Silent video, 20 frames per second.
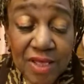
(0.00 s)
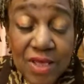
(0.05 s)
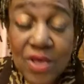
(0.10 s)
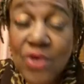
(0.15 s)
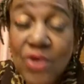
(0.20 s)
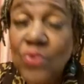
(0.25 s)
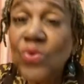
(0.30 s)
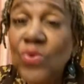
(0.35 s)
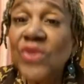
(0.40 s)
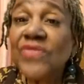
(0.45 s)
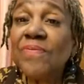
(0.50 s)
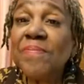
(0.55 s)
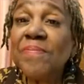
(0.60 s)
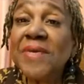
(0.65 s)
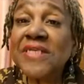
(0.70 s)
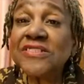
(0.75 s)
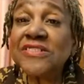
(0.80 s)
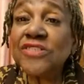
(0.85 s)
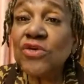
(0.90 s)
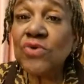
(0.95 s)
with
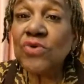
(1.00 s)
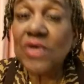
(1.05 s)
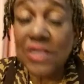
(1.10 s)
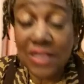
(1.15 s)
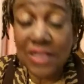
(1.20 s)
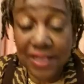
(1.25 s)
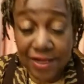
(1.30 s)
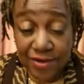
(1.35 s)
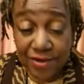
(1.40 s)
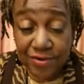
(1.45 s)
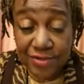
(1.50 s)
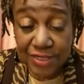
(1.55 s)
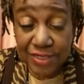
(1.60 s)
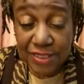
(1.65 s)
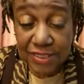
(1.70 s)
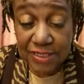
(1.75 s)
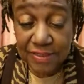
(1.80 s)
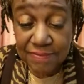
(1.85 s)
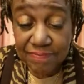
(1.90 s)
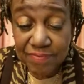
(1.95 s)
mental
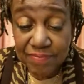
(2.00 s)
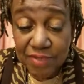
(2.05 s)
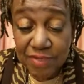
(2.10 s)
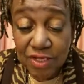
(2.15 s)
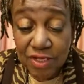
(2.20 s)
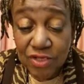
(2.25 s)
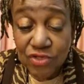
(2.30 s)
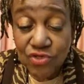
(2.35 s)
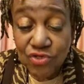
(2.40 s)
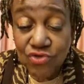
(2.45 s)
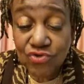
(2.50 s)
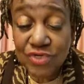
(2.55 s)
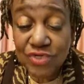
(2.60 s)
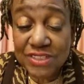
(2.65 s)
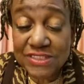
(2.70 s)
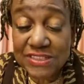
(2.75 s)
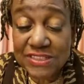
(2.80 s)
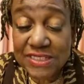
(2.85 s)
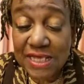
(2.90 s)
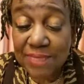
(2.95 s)
clarity, you can
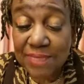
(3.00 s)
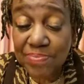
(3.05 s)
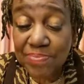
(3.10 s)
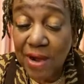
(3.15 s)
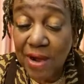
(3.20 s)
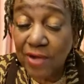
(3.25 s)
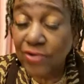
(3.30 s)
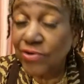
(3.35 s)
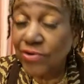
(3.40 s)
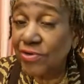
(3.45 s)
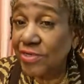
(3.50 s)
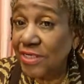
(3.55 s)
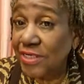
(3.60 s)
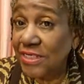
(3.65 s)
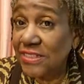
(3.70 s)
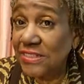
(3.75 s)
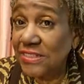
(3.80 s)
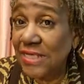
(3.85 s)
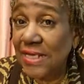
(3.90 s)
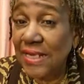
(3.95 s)
set
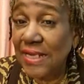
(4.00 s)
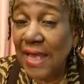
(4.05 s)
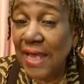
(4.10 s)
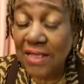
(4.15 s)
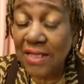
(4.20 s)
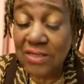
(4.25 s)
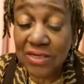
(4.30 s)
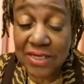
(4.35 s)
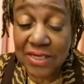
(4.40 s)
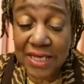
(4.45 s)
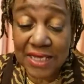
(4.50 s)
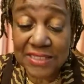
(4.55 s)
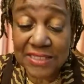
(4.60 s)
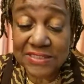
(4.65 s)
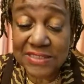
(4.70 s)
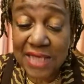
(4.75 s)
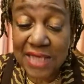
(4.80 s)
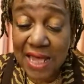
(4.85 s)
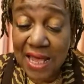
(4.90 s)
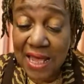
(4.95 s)
priorities and allocate
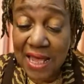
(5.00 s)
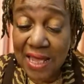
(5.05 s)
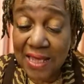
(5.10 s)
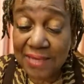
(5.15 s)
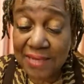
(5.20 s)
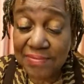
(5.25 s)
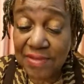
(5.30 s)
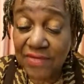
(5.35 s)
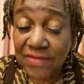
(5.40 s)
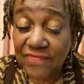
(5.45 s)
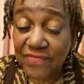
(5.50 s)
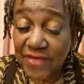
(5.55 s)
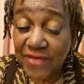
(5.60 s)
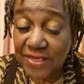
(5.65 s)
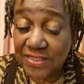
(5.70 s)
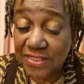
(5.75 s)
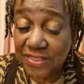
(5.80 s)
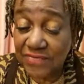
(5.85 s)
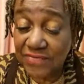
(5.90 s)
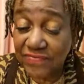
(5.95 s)
time
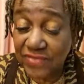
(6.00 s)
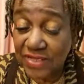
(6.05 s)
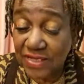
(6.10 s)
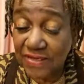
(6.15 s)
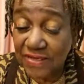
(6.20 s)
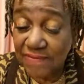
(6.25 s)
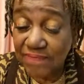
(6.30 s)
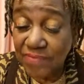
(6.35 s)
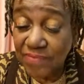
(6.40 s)
effectively.